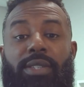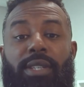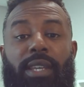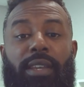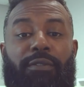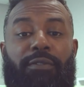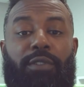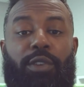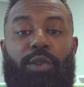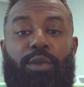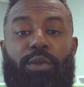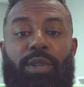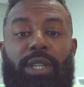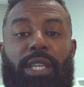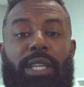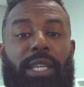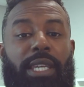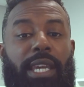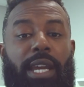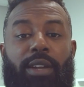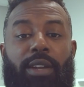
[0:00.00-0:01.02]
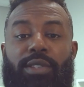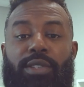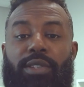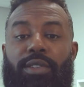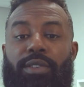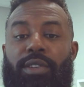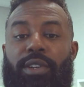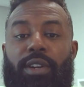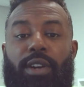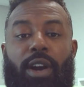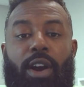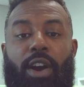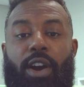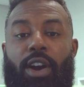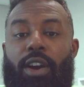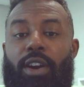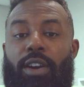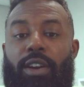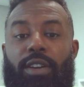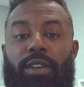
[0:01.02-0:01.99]
if you need a counselor, there
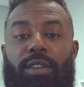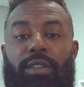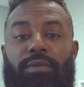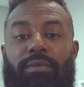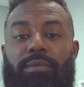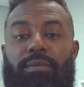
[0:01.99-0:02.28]
are